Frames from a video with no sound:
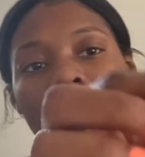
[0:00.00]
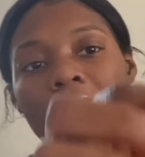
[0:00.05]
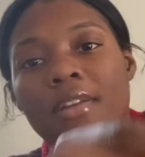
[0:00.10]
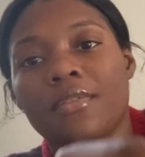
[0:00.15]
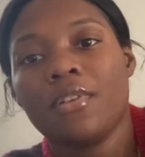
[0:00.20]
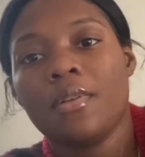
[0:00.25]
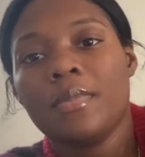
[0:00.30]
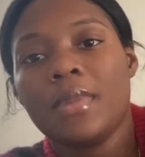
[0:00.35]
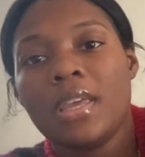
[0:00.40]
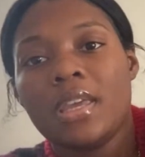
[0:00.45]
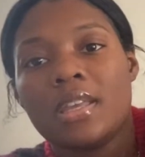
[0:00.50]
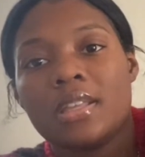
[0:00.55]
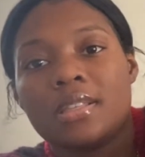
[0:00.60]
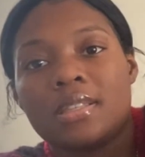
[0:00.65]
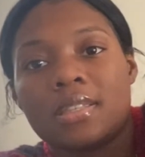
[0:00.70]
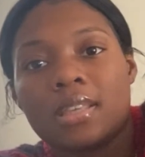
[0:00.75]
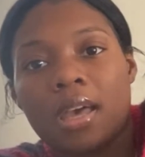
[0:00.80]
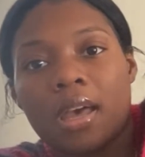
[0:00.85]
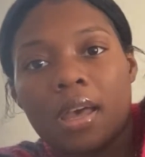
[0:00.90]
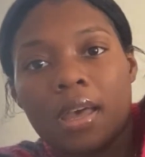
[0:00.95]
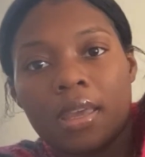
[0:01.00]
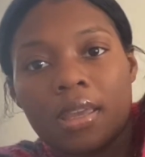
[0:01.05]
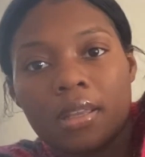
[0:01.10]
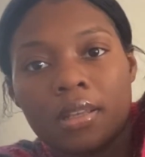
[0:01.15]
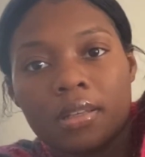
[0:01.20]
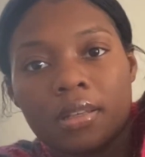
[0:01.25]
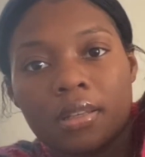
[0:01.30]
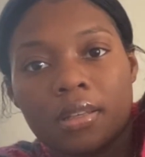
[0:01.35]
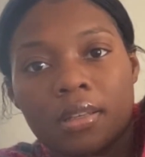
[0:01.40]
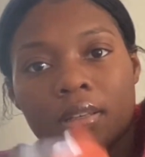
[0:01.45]
it from the inside,
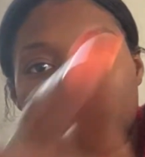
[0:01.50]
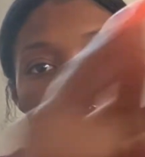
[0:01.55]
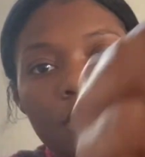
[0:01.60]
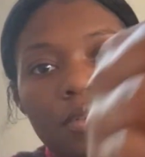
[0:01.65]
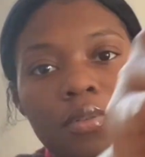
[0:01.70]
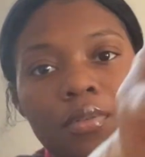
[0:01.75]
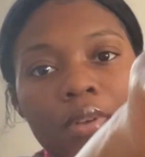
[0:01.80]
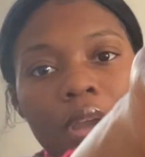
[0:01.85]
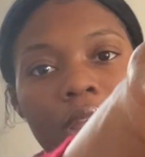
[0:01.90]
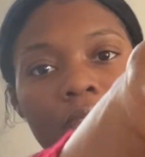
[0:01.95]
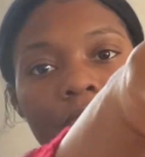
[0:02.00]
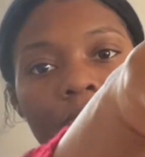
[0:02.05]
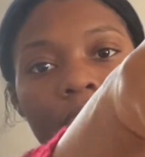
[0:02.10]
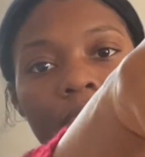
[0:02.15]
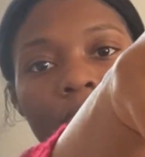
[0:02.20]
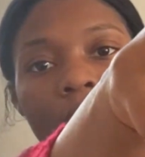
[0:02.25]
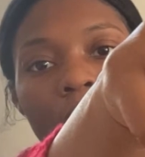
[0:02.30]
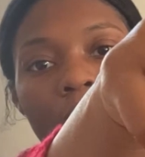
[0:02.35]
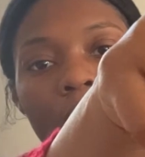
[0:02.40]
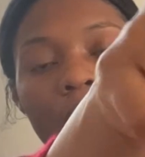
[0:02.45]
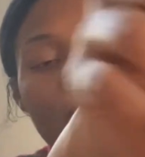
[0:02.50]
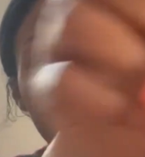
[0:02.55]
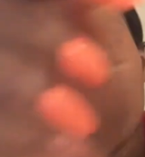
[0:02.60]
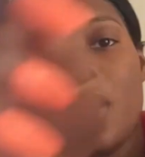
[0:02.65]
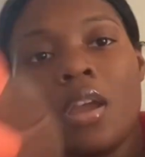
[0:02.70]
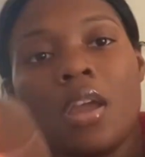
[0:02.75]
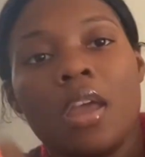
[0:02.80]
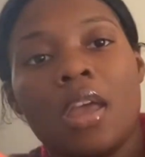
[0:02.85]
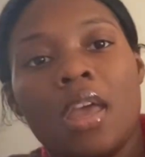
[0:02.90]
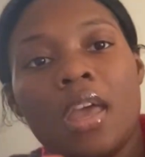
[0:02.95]
right there.
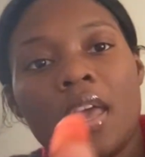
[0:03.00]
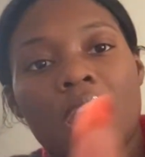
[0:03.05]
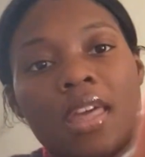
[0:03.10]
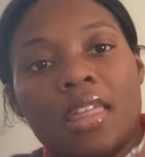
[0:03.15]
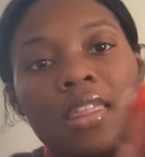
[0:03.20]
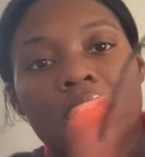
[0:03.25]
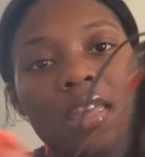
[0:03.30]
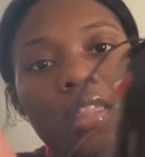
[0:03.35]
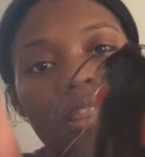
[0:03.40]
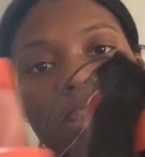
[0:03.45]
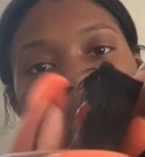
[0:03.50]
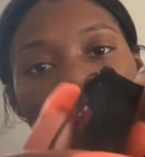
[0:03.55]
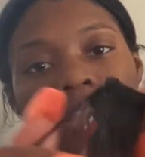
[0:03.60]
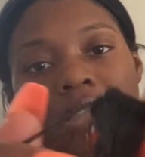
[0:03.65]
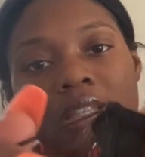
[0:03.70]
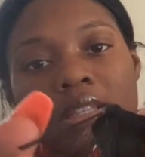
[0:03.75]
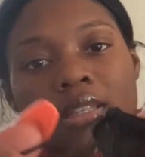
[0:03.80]
And then this